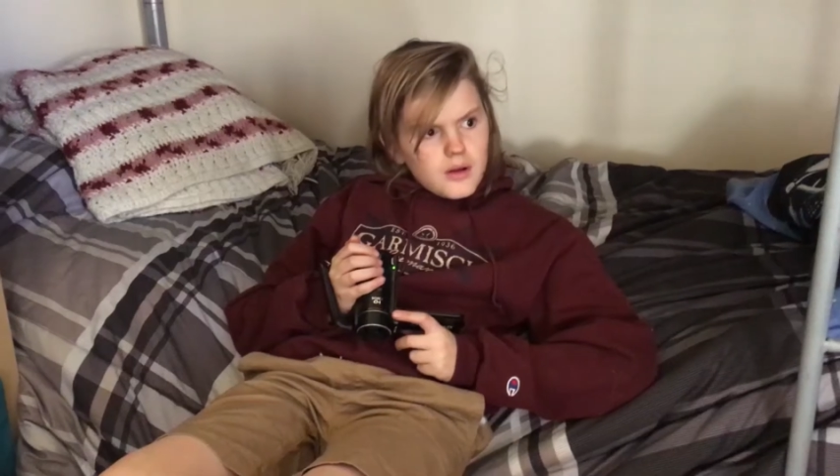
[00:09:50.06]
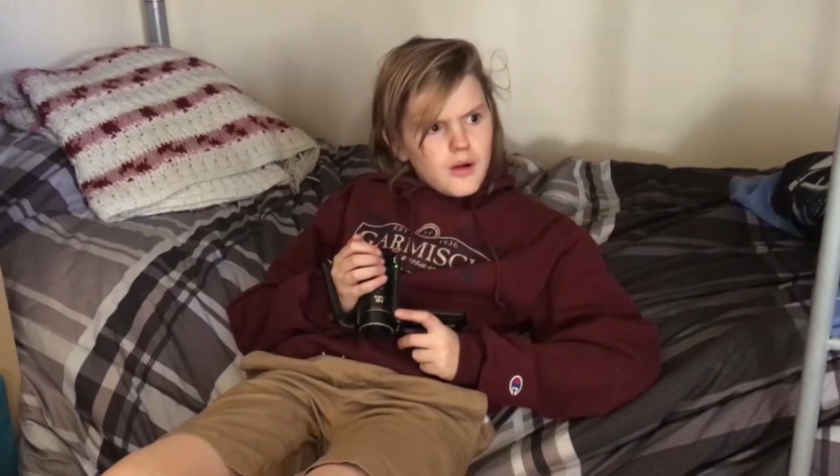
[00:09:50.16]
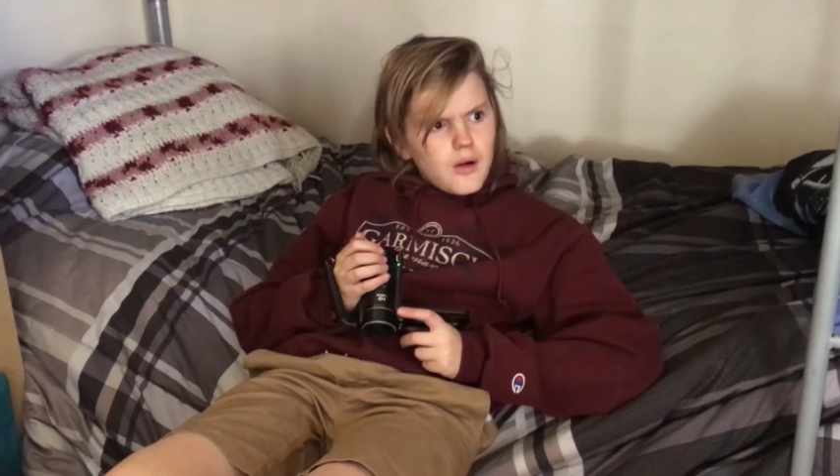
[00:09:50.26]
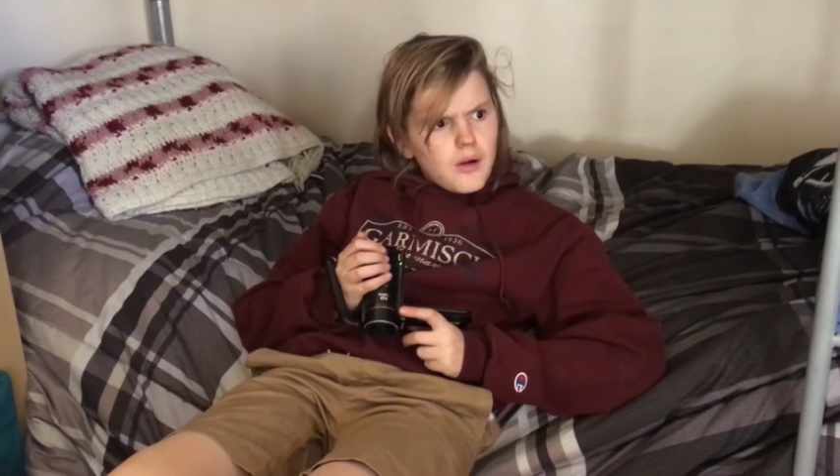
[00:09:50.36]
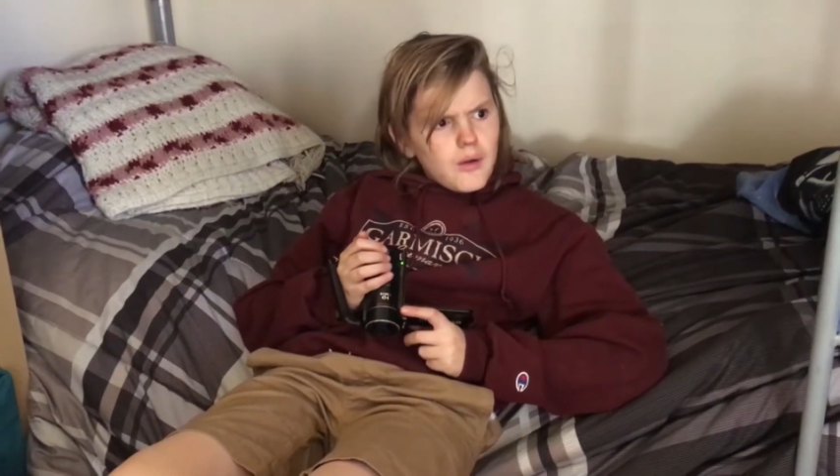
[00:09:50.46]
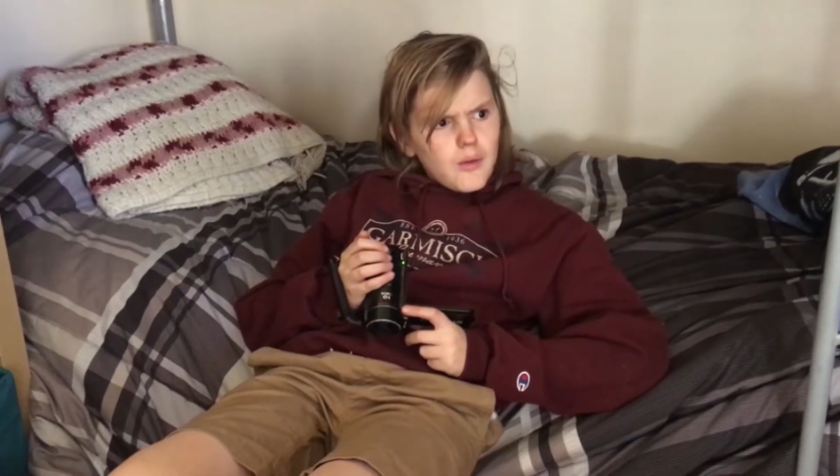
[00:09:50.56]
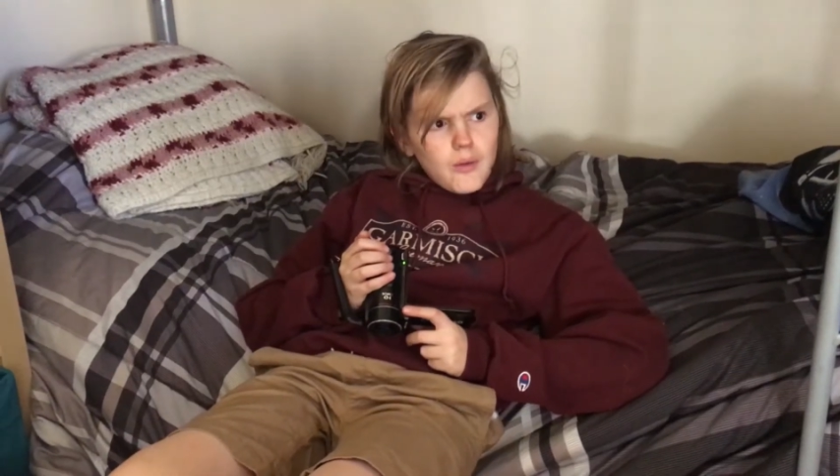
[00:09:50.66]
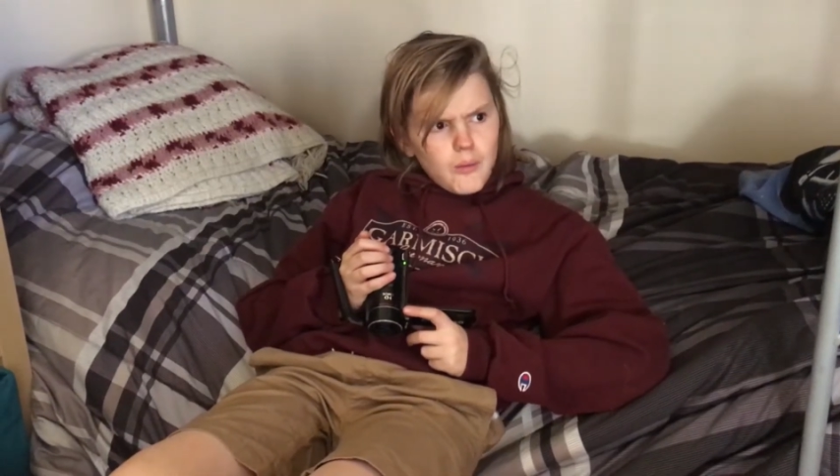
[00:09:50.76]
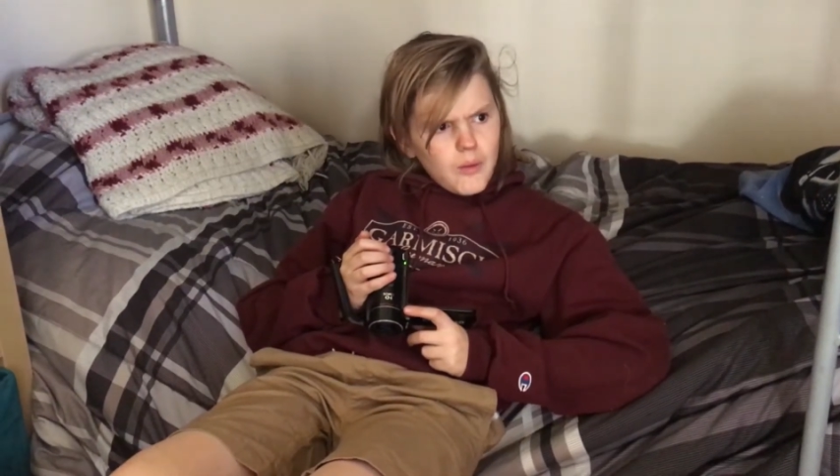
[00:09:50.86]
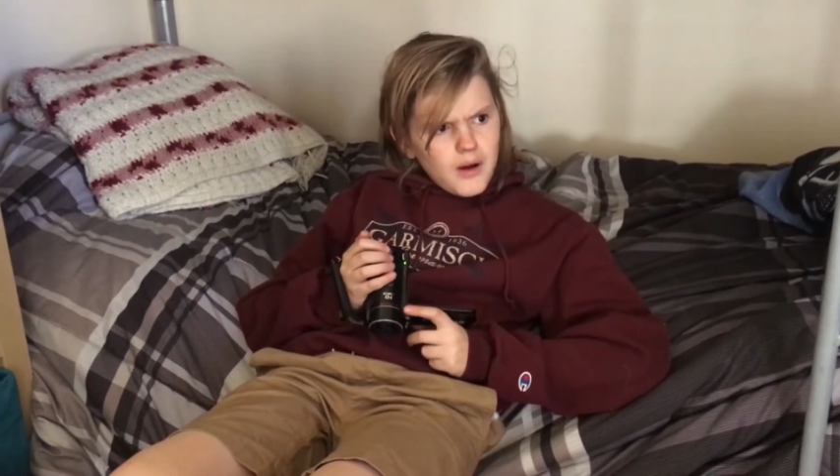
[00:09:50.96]
I entered it in
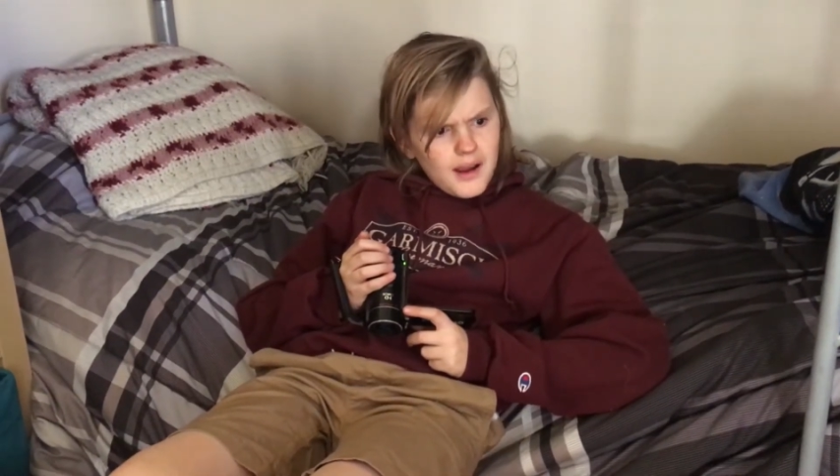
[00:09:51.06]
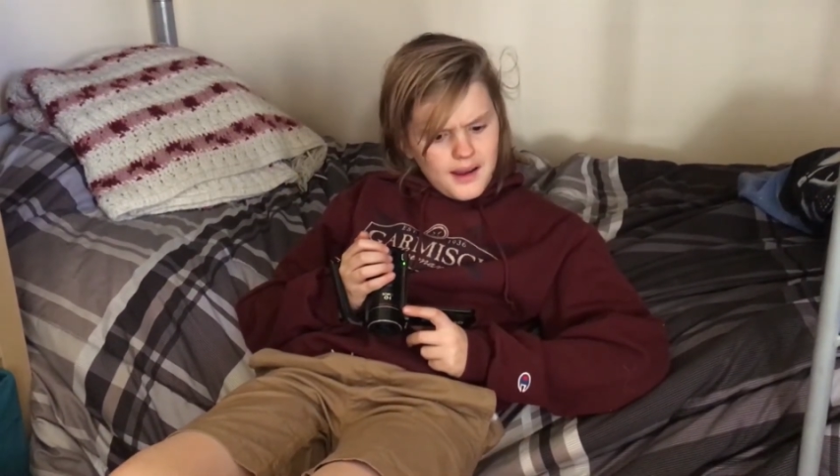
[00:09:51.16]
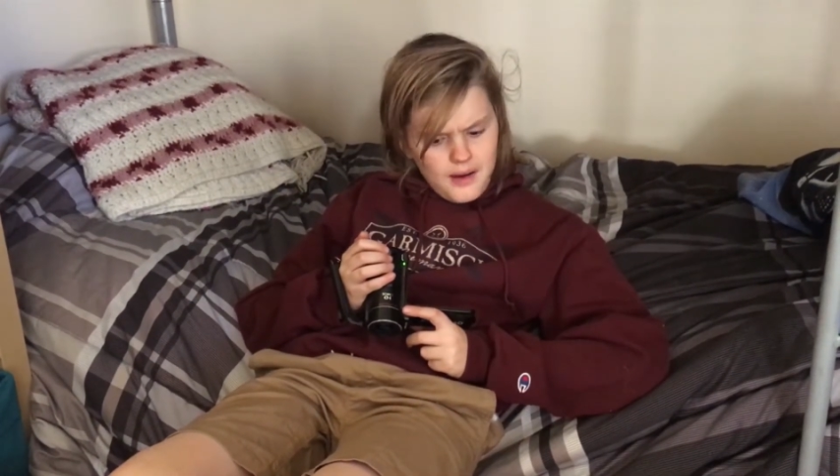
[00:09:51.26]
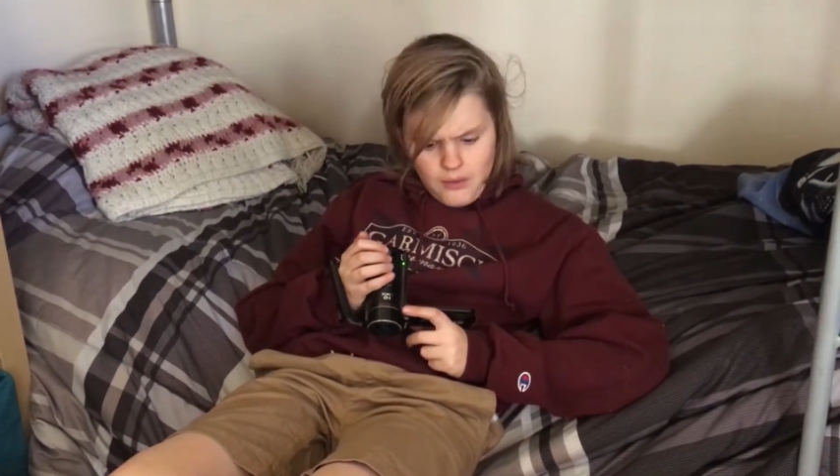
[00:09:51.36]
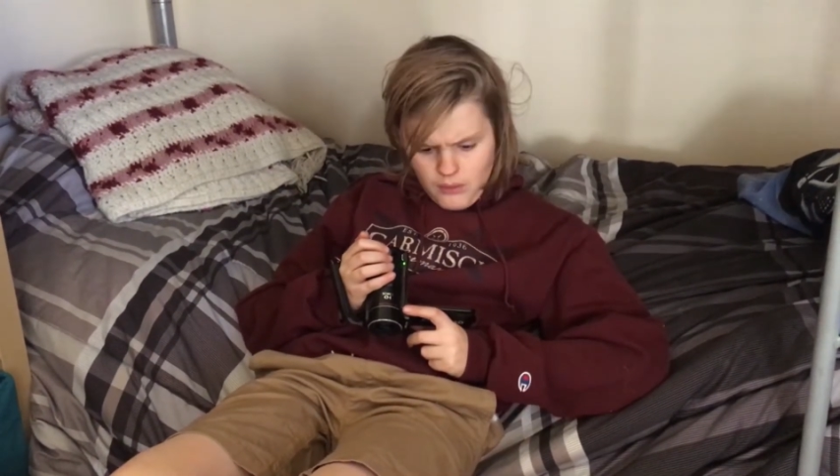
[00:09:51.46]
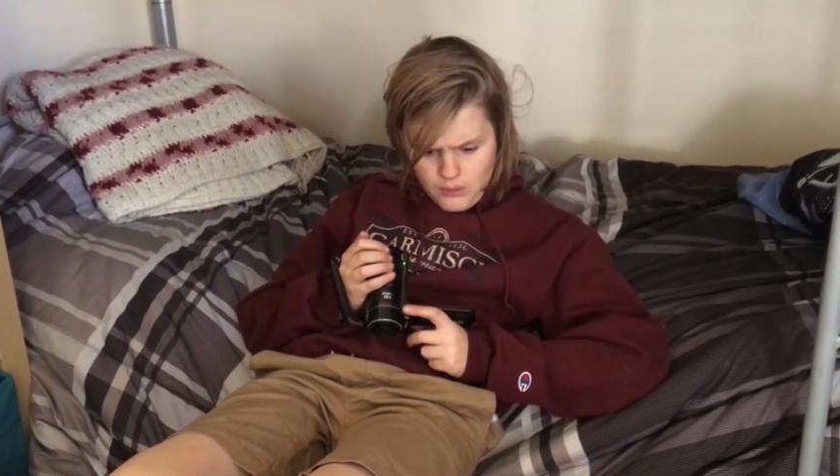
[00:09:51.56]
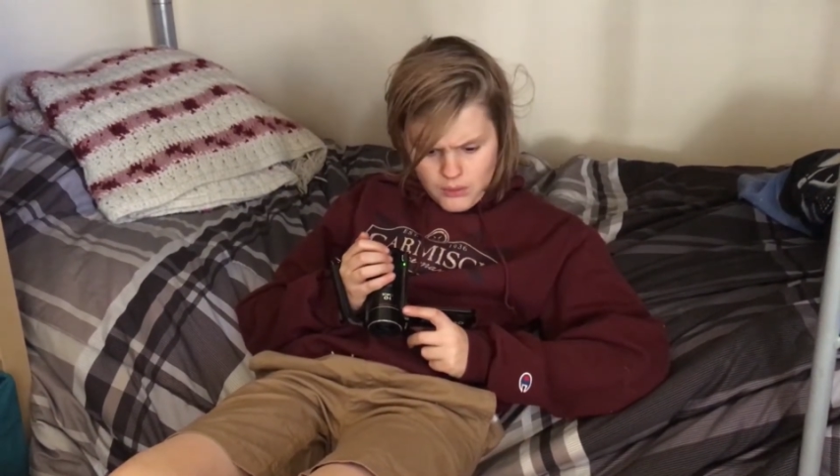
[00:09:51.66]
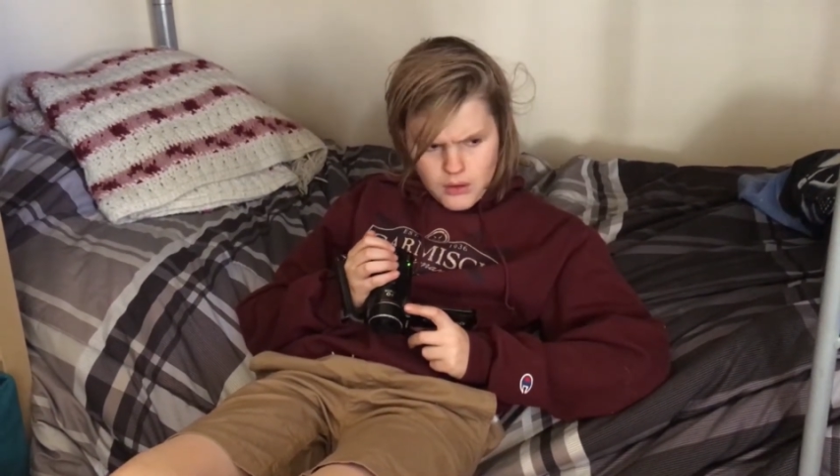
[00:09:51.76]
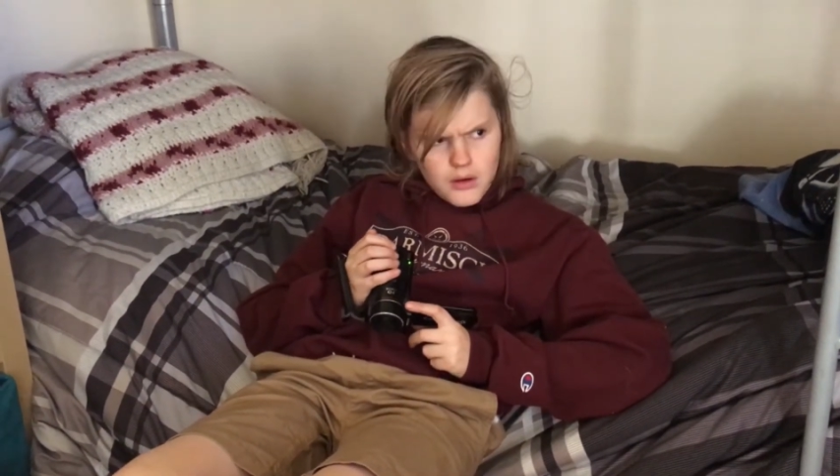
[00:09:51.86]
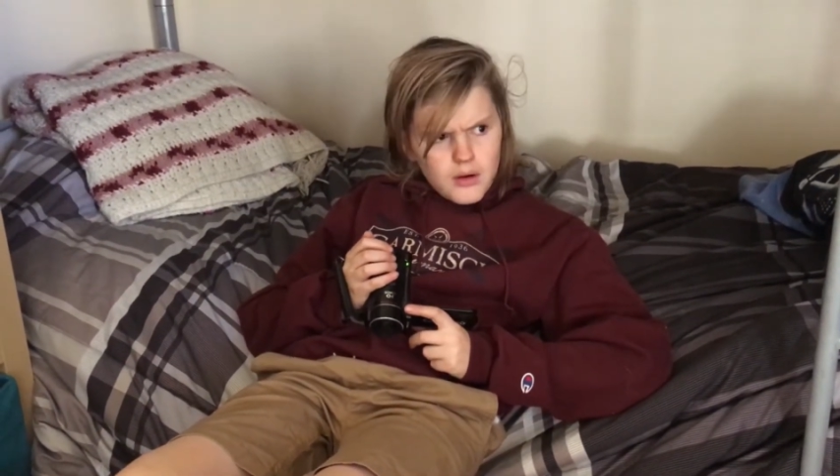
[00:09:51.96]
this local film
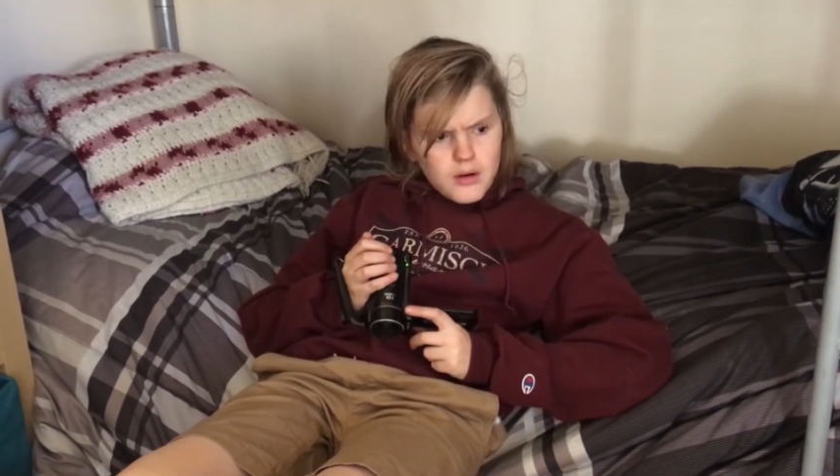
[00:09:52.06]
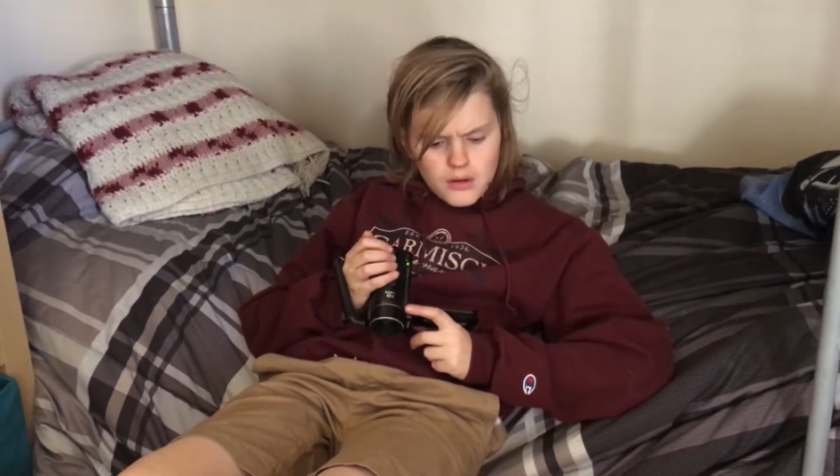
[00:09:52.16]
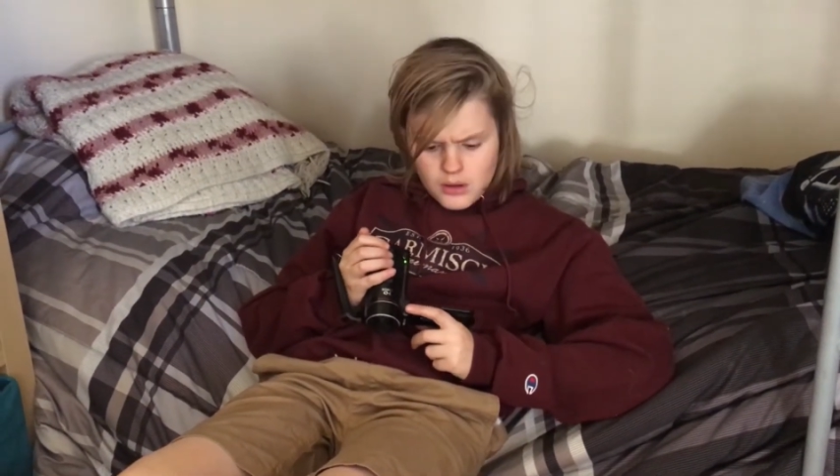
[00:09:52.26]
festival,